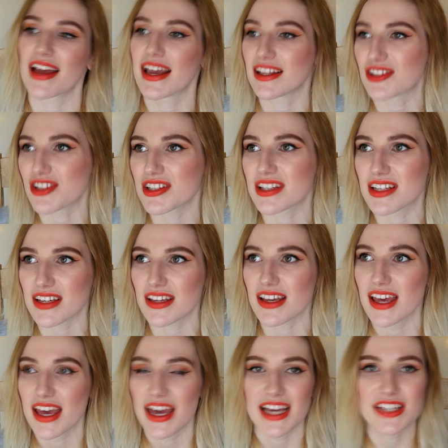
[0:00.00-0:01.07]
It
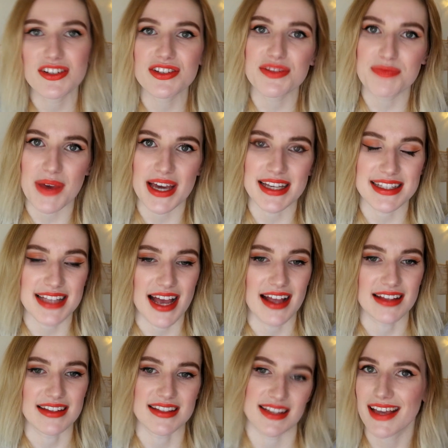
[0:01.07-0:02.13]
doesn't make
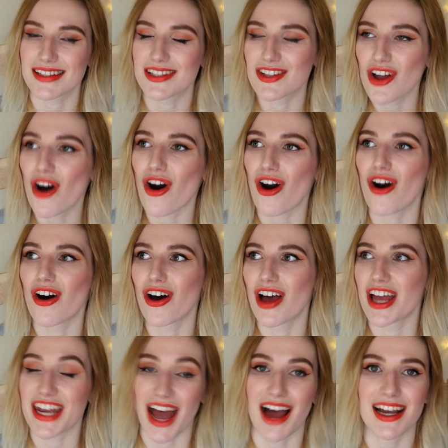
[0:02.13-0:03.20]
sense. It's not
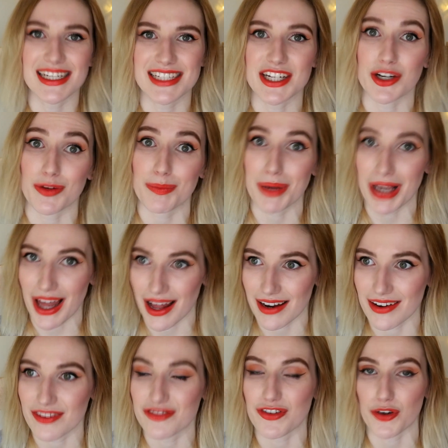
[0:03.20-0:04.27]
an ideal
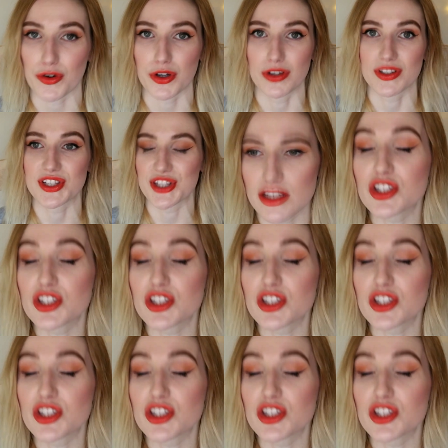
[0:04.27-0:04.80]
plan for us.